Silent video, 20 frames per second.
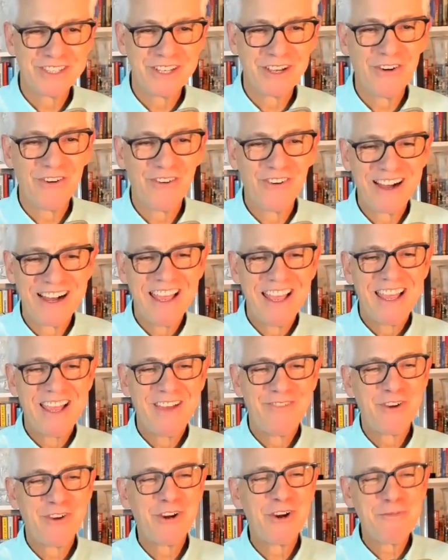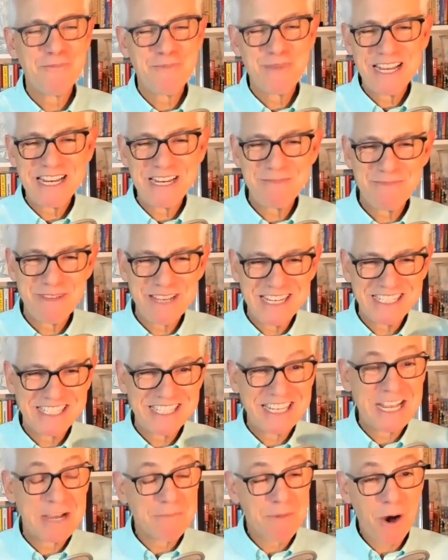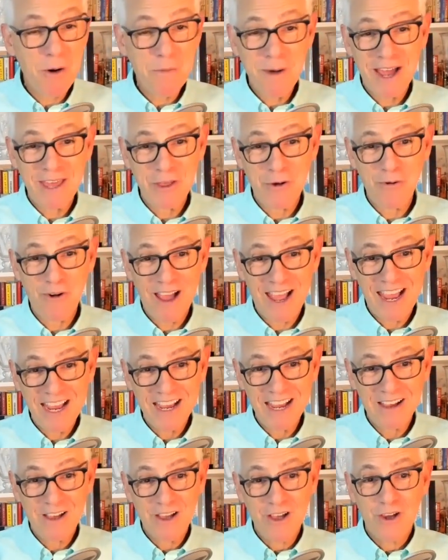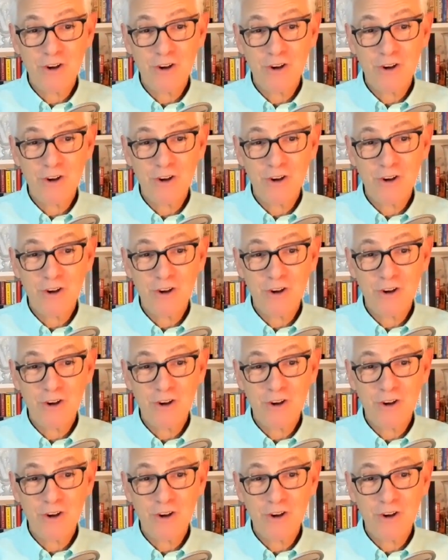So if you're a B two B C M O, by the way,